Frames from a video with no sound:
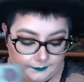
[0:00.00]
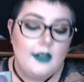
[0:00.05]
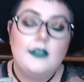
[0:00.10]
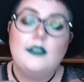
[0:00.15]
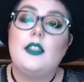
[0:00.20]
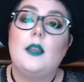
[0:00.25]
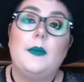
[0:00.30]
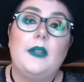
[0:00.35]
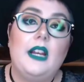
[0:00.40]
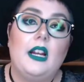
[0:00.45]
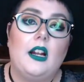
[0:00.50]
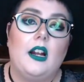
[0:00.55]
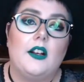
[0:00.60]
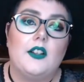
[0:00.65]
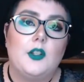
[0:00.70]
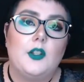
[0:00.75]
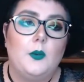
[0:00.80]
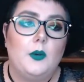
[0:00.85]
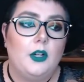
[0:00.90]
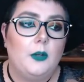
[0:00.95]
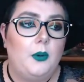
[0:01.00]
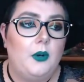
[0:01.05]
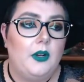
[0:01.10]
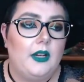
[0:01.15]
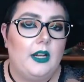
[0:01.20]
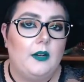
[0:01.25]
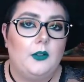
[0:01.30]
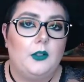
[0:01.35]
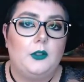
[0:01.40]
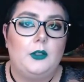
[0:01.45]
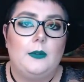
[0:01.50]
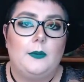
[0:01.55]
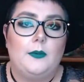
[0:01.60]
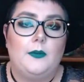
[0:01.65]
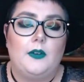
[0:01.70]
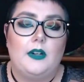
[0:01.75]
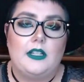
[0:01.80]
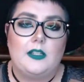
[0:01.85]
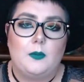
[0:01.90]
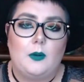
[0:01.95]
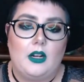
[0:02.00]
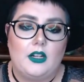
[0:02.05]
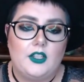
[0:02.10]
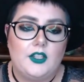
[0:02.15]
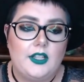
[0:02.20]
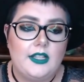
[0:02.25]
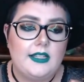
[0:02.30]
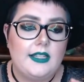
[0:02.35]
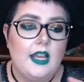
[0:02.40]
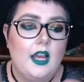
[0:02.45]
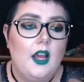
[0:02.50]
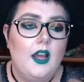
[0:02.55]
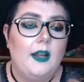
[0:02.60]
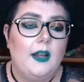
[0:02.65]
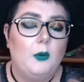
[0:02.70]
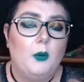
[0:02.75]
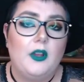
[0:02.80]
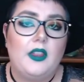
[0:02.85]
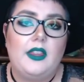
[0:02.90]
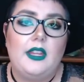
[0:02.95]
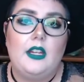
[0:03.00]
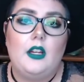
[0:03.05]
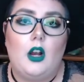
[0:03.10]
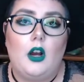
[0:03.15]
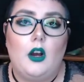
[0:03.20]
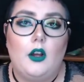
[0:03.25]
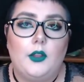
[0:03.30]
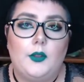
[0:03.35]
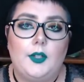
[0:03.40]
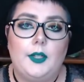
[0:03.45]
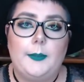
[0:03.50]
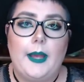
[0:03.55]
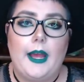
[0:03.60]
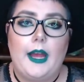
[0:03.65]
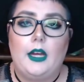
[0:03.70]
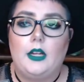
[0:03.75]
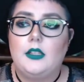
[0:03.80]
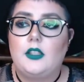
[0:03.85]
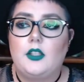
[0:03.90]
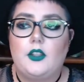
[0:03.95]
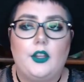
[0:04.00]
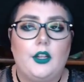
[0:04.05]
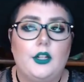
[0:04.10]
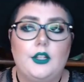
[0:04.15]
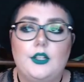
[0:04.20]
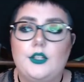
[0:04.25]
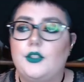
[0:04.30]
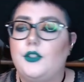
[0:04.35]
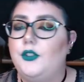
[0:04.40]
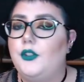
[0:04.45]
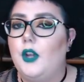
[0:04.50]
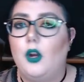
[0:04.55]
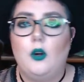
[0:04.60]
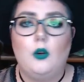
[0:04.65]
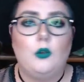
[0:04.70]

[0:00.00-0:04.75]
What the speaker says: Something I also want to point out real quick before I swatch this, within all three palettes, there is no